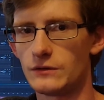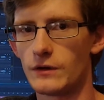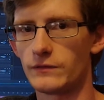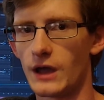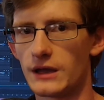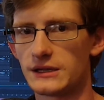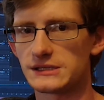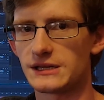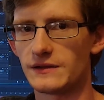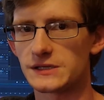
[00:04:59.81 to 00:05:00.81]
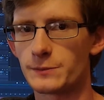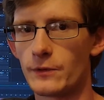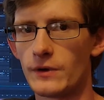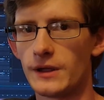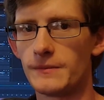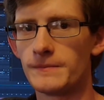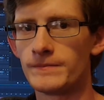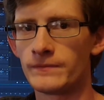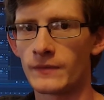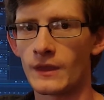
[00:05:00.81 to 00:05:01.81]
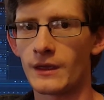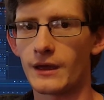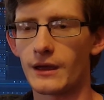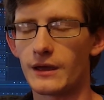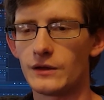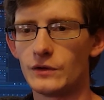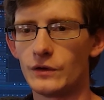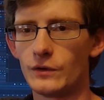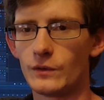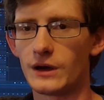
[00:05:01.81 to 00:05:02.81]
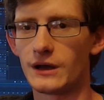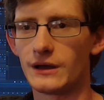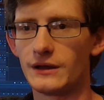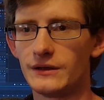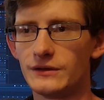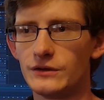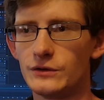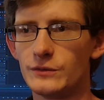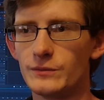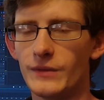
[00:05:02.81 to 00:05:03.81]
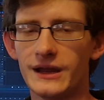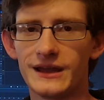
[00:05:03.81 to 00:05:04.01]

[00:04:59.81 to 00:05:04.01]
who have gotten us to this point who might